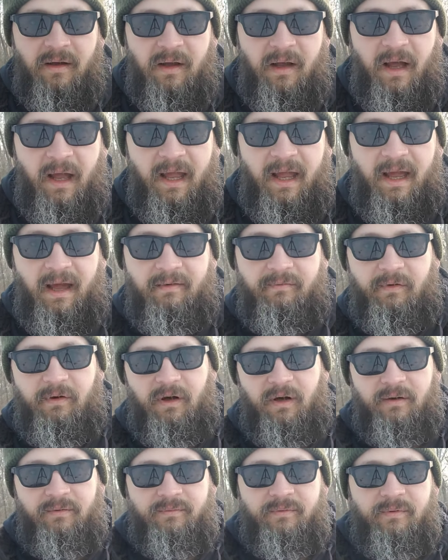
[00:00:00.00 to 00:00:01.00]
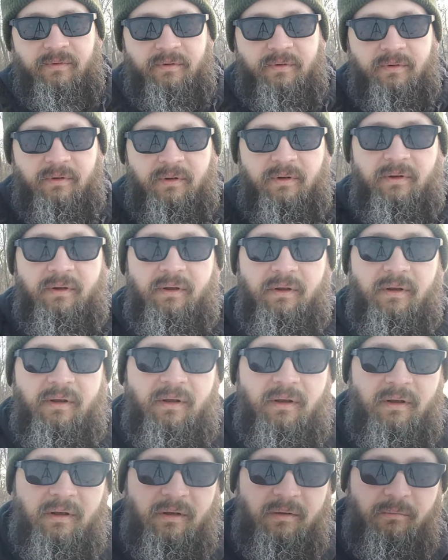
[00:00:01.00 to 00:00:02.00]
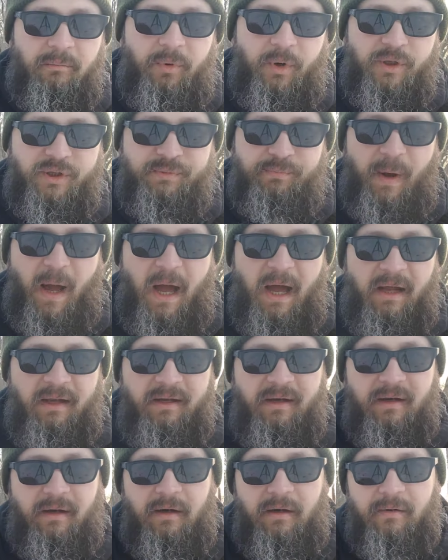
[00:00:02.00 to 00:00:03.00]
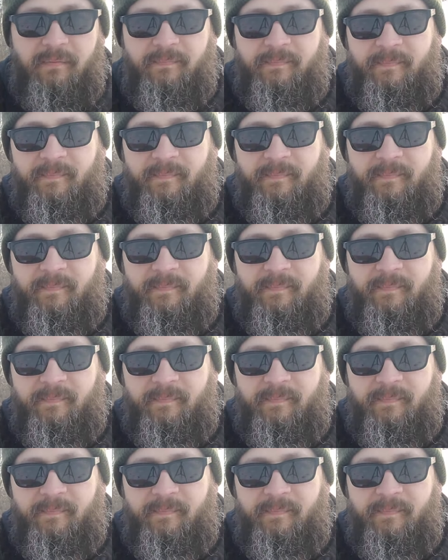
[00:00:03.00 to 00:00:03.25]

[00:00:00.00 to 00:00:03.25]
I have a bush pot here,